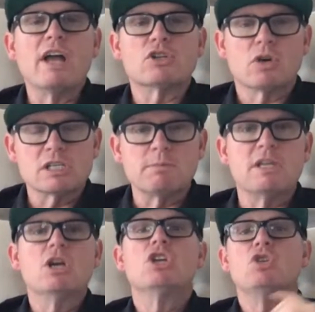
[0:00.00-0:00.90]
And trust
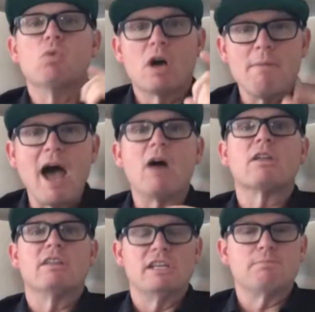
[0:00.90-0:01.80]
me, you will come out
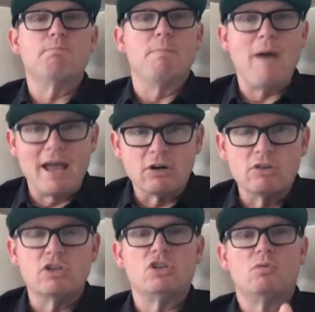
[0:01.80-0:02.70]
of this
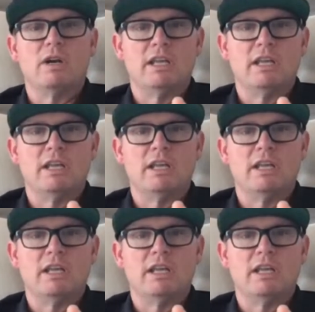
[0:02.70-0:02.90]
better than you went